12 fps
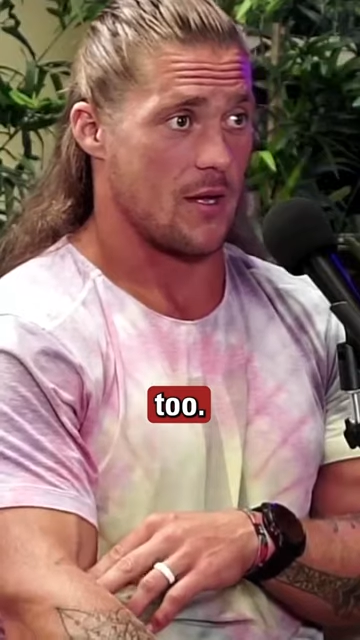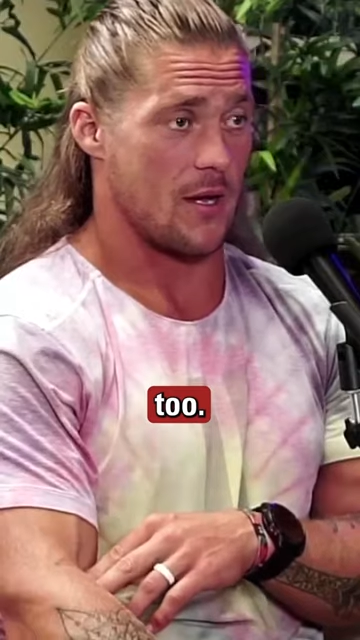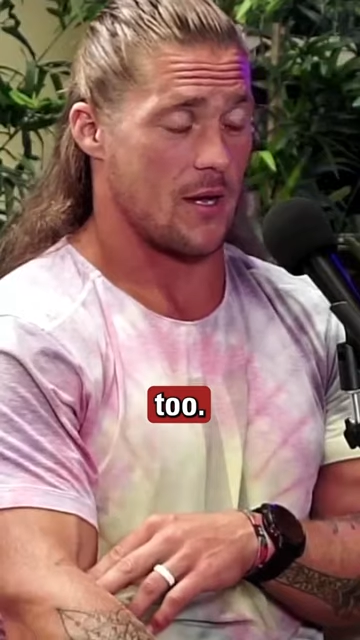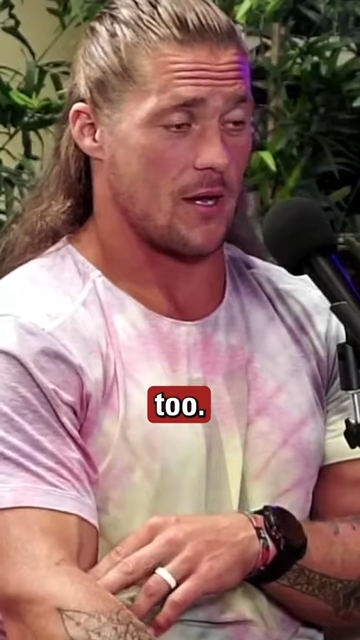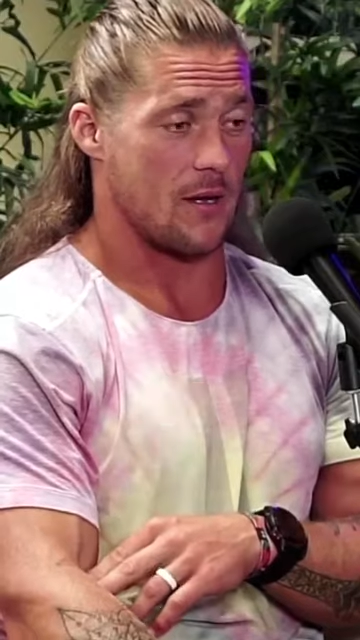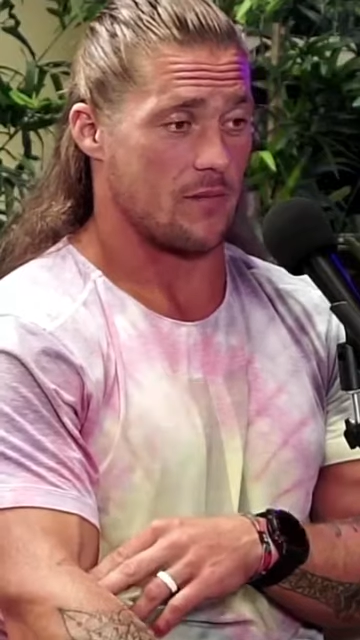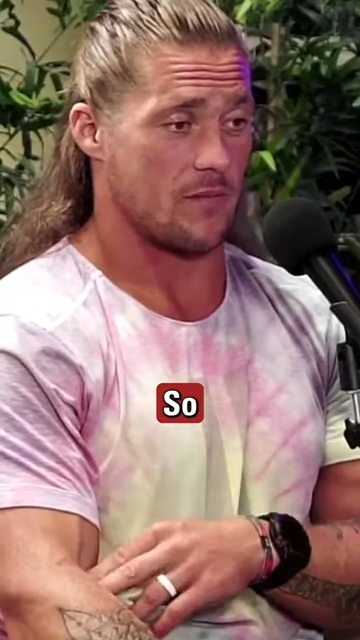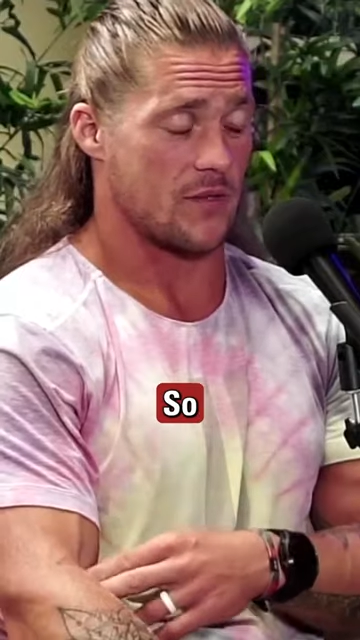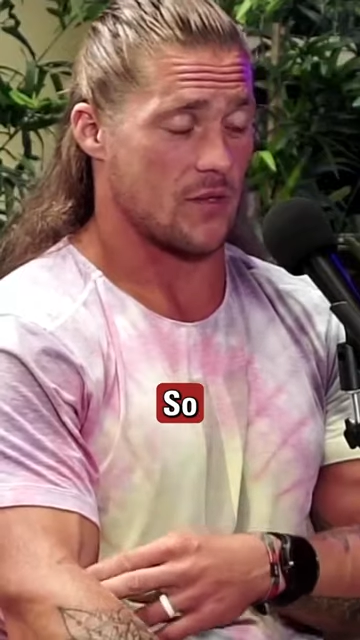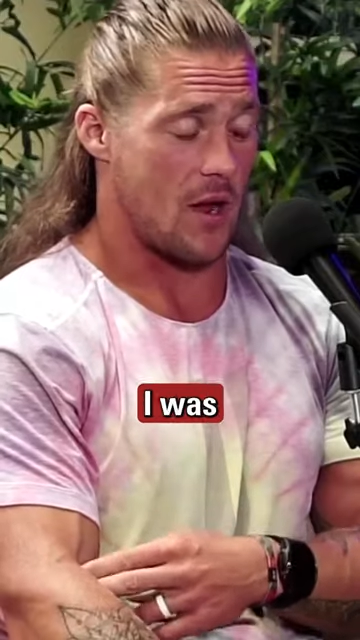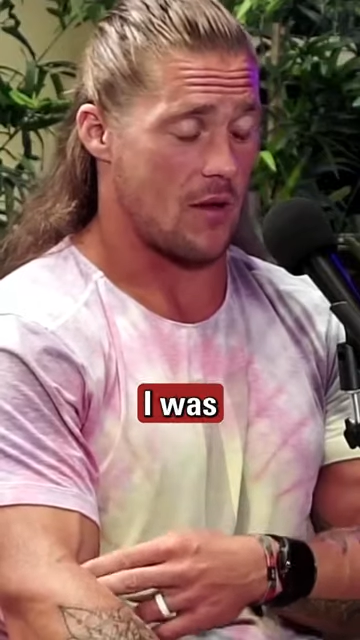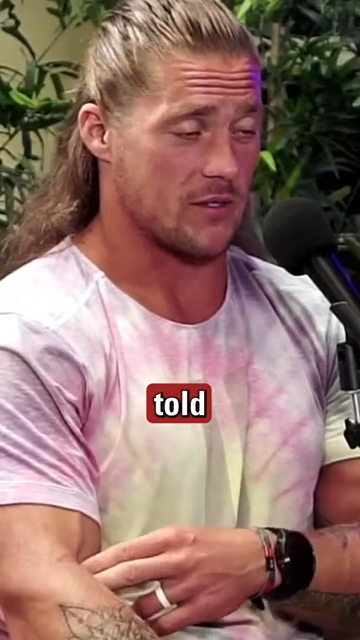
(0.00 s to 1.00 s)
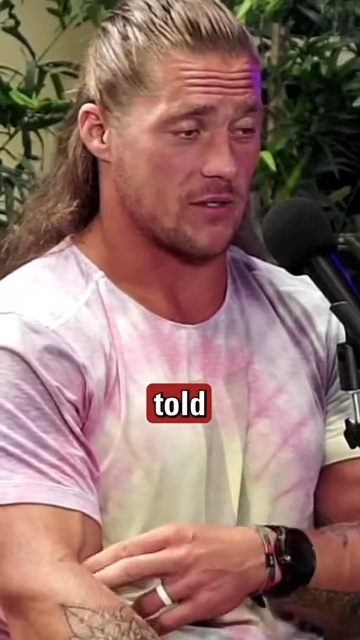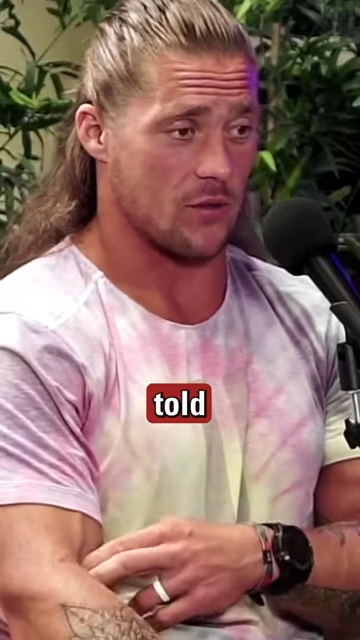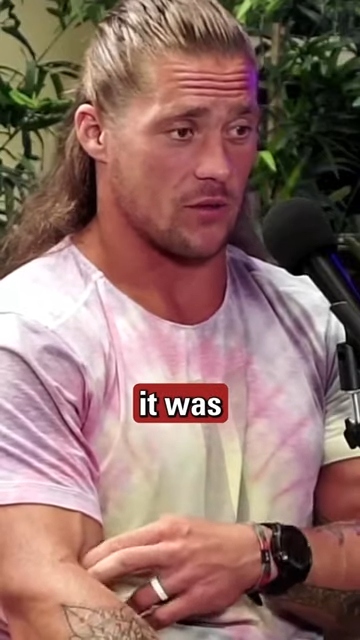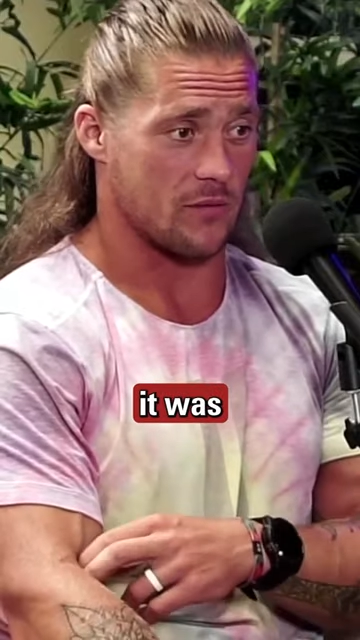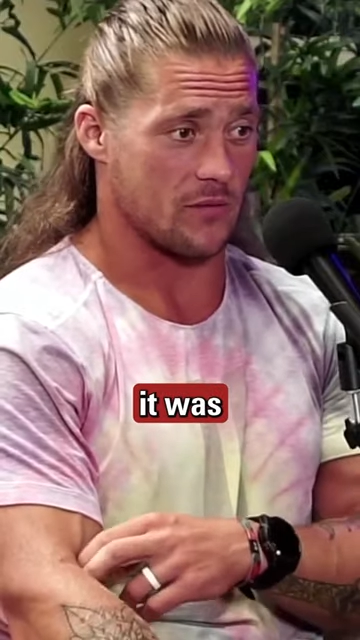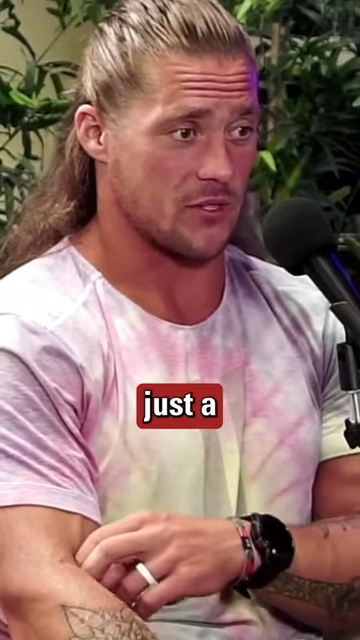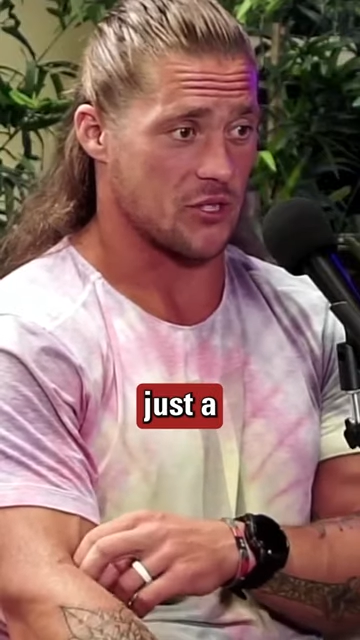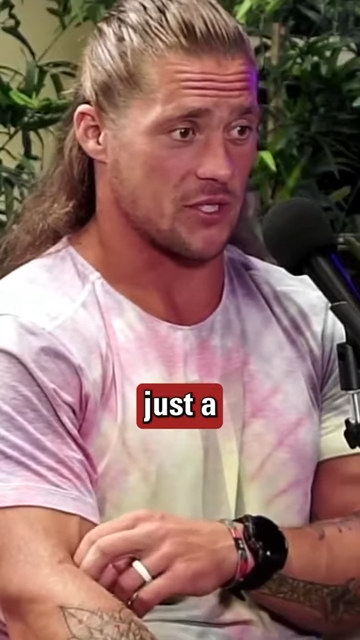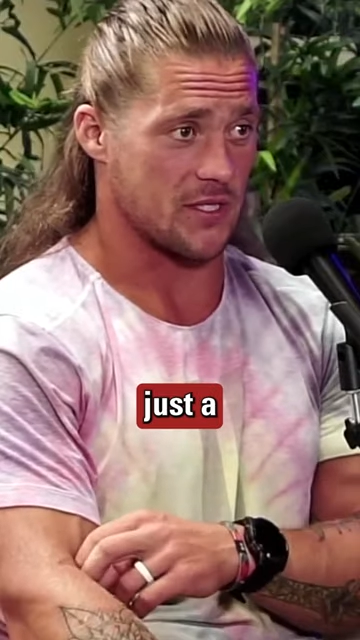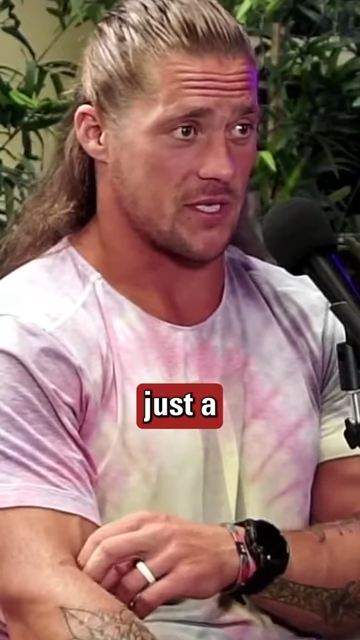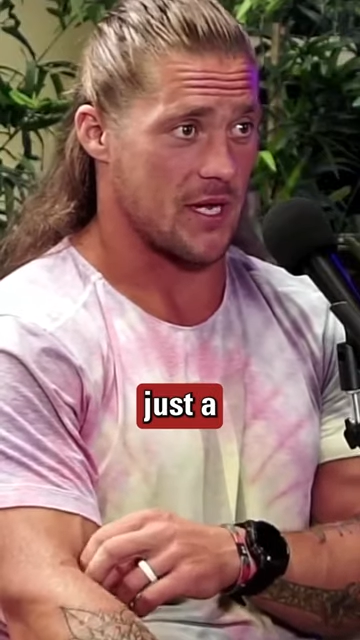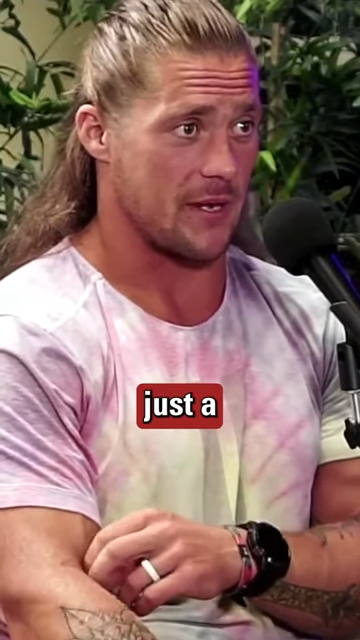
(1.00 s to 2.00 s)
Um, so I was told it was
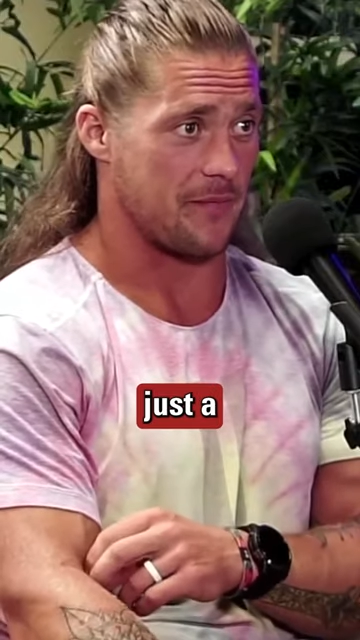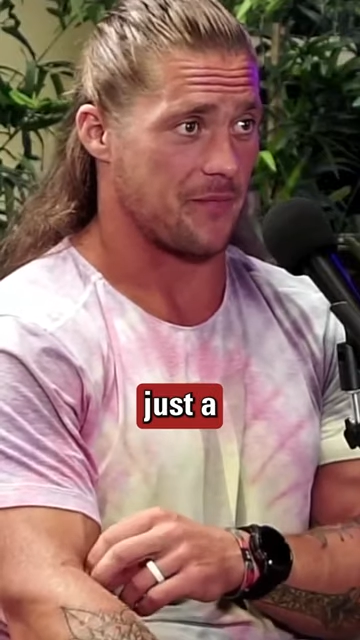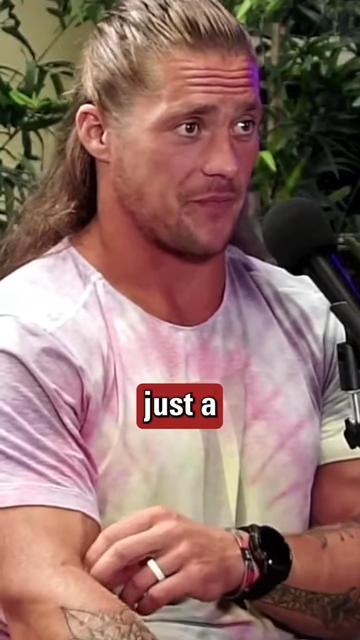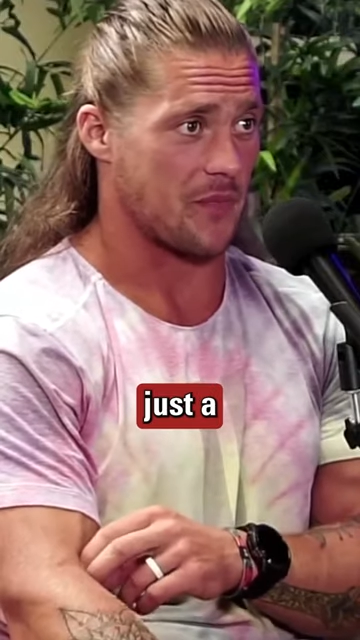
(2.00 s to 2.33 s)
just a